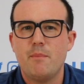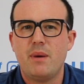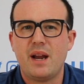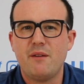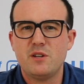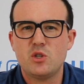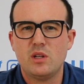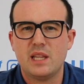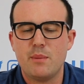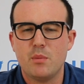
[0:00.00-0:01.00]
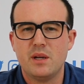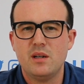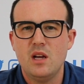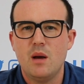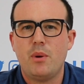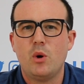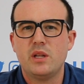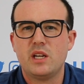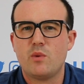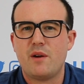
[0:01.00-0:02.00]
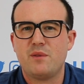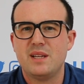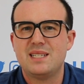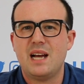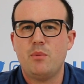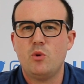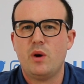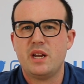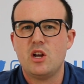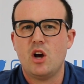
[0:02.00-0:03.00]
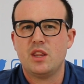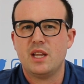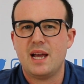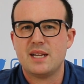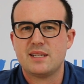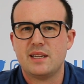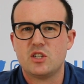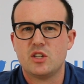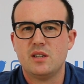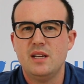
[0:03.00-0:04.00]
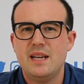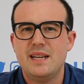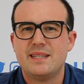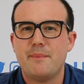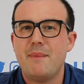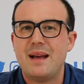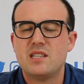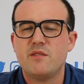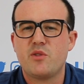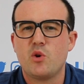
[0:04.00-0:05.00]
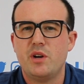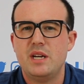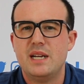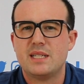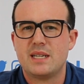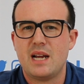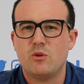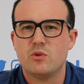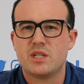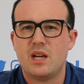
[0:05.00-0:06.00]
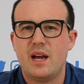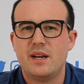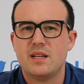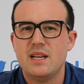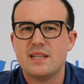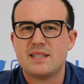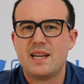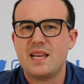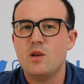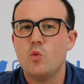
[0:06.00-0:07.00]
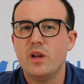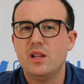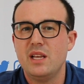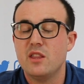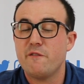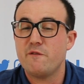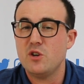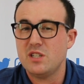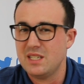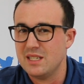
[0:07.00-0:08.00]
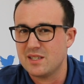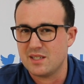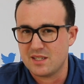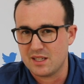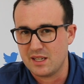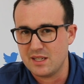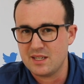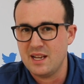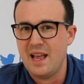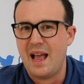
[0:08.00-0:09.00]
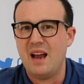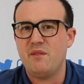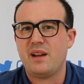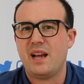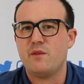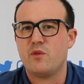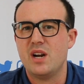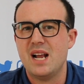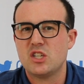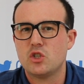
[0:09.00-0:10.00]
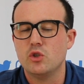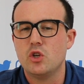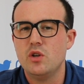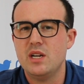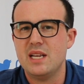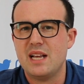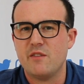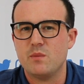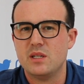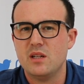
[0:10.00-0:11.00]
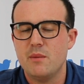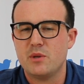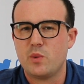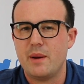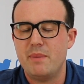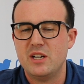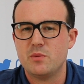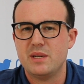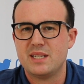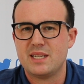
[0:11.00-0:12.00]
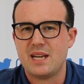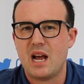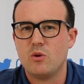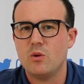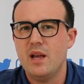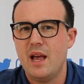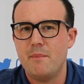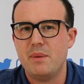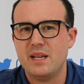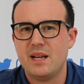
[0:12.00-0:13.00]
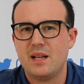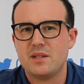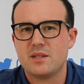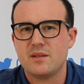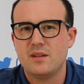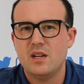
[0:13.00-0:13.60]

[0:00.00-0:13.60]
But Avigdor Lieberman, polling at roughly double what he got in the last election, is a massive thorn in Netanyahu's side, saying he will, in the first instance at least, advocate for a national unity government between Benjamin Netanyahu and Benny Gantz.